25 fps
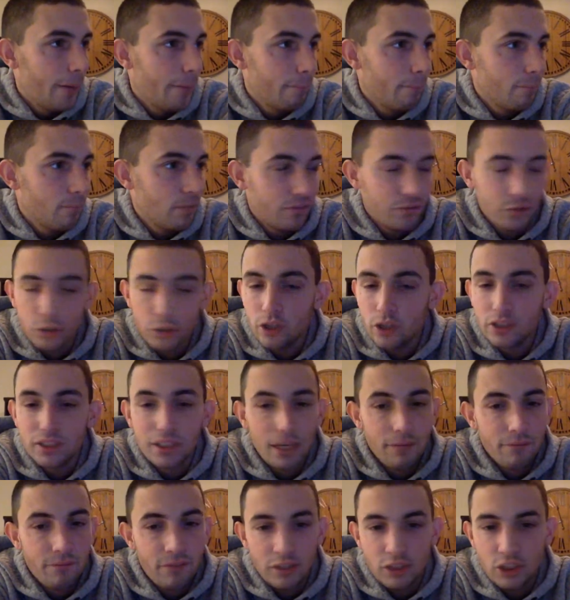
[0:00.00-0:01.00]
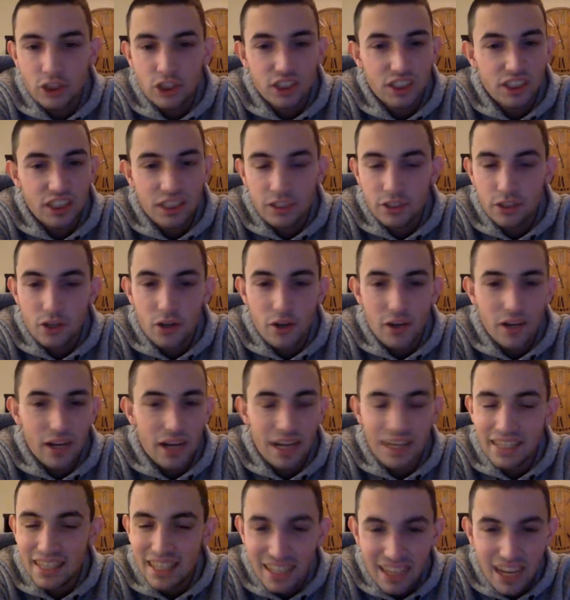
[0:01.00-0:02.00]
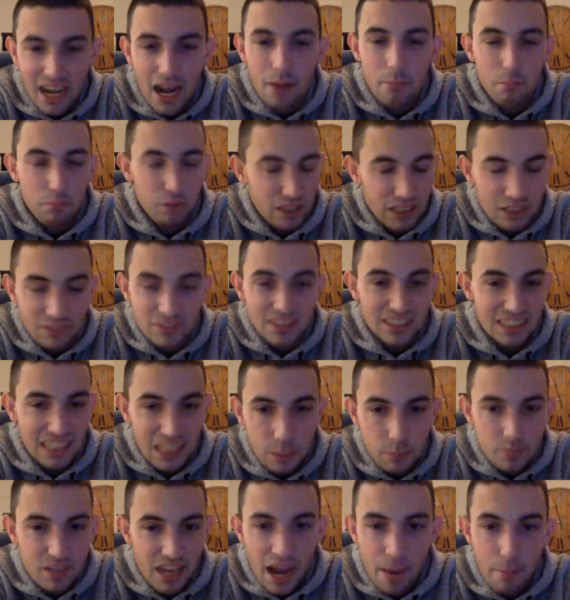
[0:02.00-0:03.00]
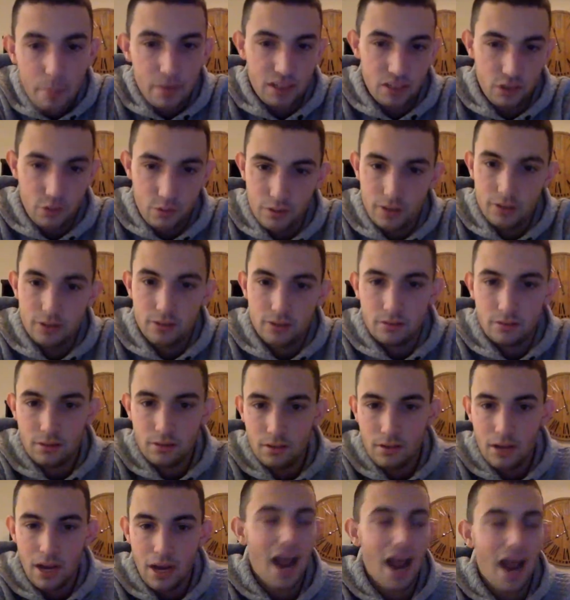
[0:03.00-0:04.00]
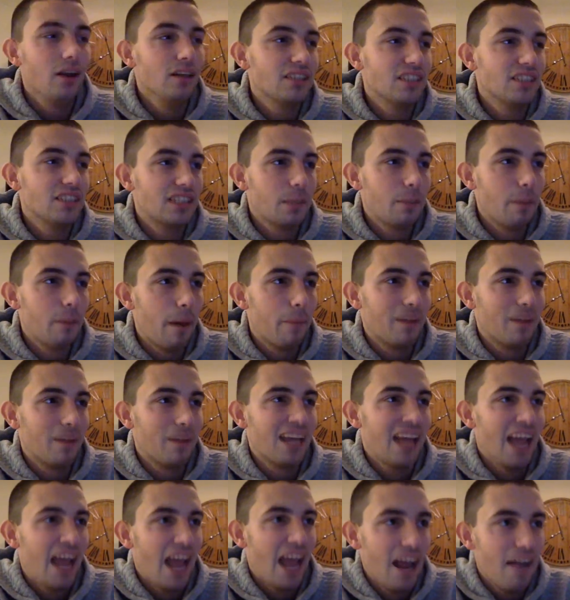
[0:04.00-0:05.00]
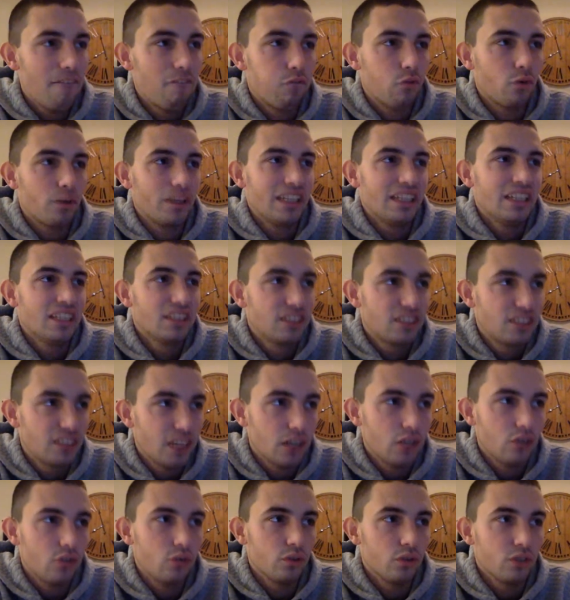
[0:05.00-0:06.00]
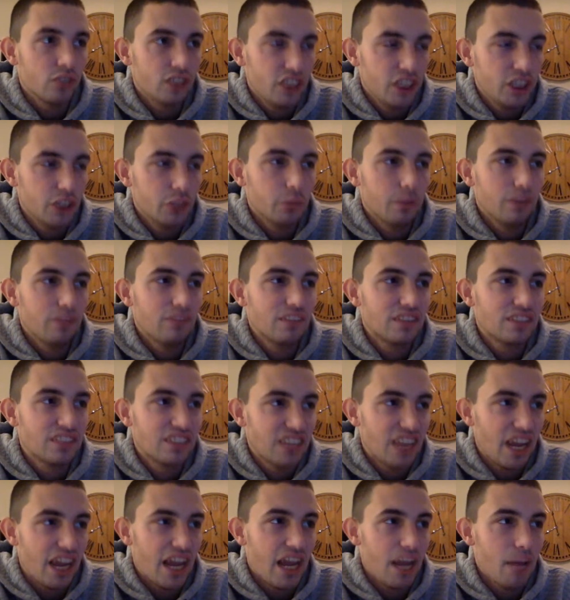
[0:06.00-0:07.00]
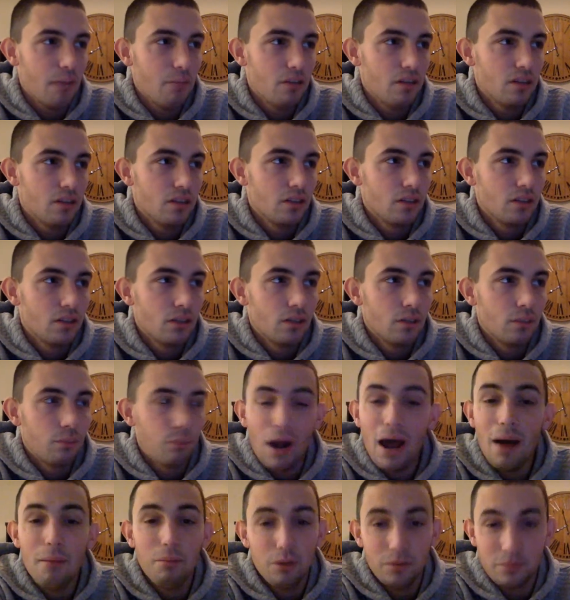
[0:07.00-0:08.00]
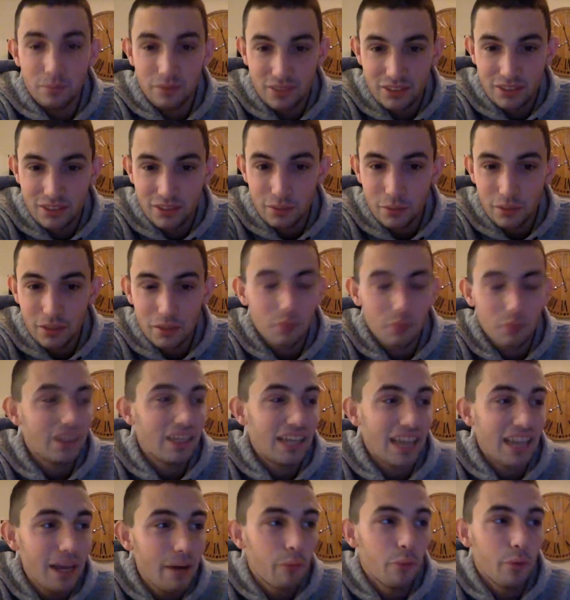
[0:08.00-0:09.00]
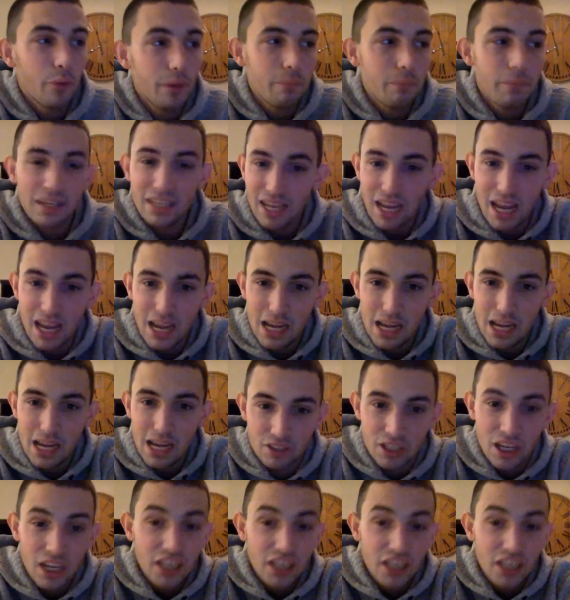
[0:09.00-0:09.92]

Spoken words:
If you're a Notre Dame fan, you're just sitting there going, I cannot believe this keeps happening to us. How does this keep happening every single year? We have the same problems. We can't win big games.